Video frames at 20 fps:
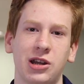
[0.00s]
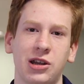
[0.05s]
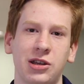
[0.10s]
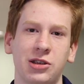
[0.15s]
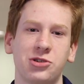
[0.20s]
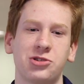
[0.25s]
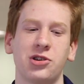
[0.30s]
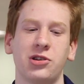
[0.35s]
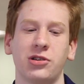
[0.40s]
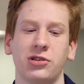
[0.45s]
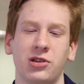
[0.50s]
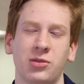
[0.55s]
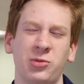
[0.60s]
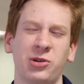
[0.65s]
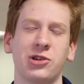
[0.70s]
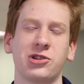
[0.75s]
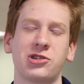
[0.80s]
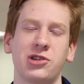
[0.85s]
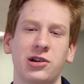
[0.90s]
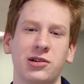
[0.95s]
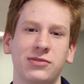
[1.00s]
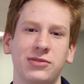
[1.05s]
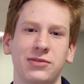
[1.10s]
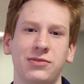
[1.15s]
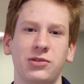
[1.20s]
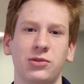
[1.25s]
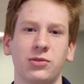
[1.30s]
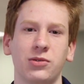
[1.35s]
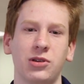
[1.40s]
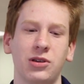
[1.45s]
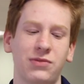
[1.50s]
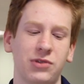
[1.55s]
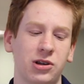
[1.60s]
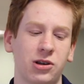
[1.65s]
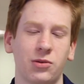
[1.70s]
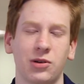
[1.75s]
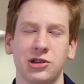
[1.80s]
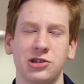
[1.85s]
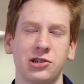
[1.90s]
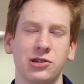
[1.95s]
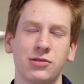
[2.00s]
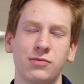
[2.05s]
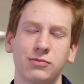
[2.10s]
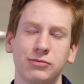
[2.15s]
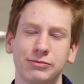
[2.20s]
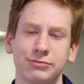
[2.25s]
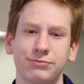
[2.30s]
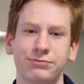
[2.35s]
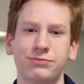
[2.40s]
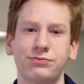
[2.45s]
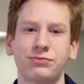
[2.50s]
I, uh, you shouldn't limit yourself if you, if you don't want to.